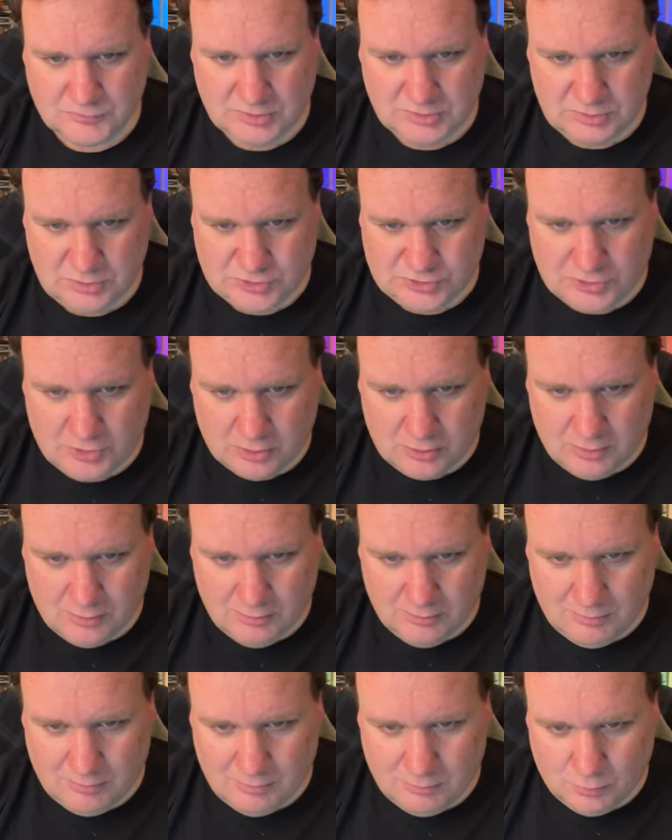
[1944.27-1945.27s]
You start
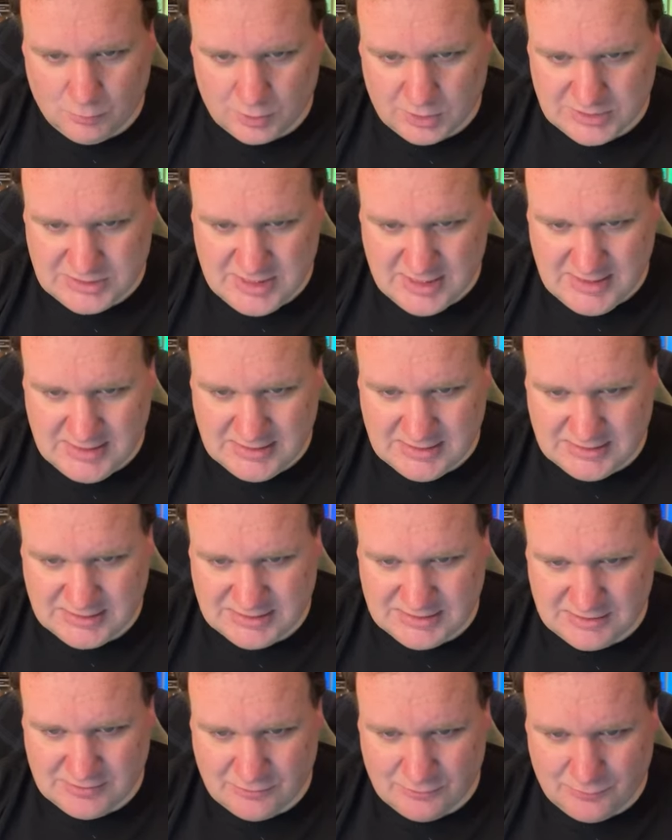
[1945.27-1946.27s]
work
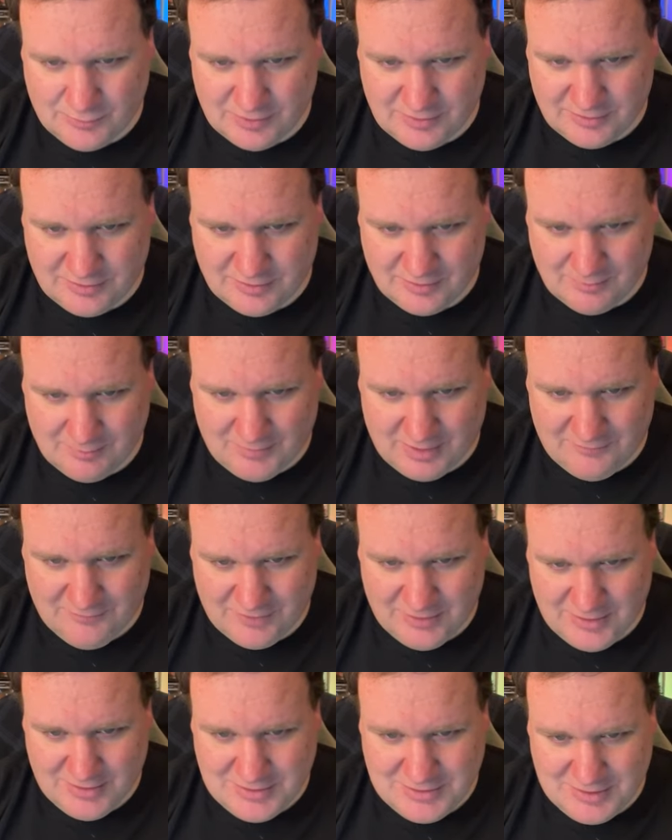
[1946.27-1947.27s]
days with my
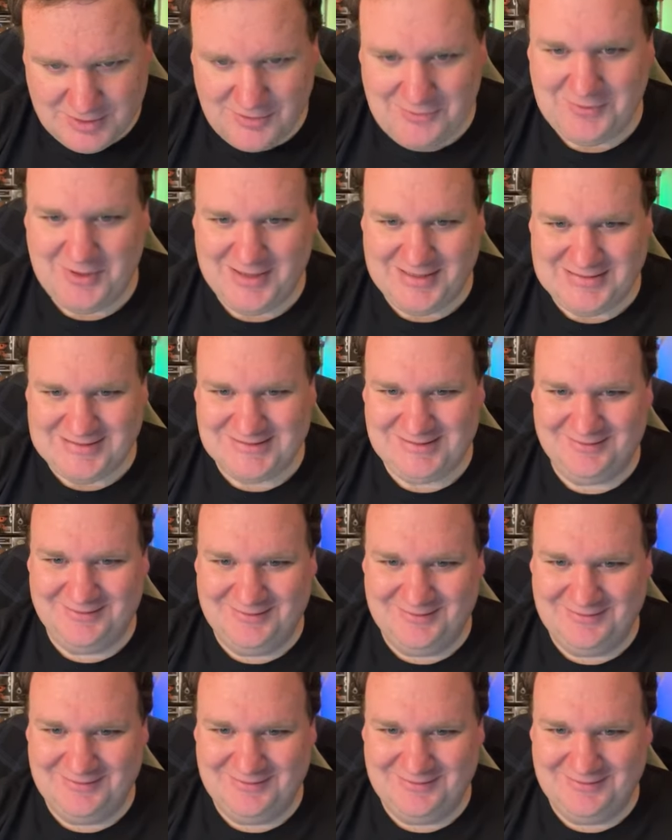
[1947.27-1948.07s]
video. Oh, nice.